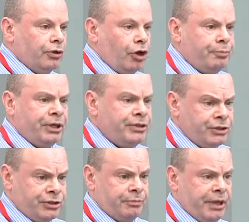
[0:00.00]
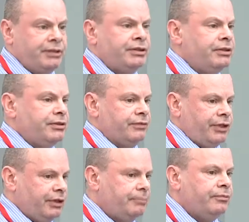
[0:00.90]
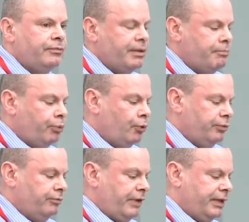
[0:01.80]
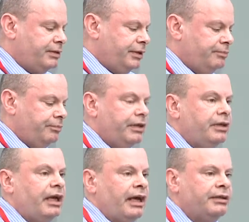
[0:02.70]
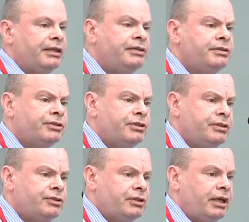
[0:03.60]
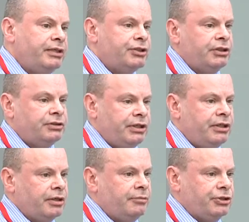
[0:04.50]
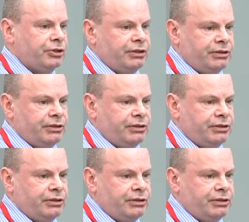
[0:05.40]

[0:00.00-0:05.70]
operations and maintenance, a very important factor, and installation and decommissioning.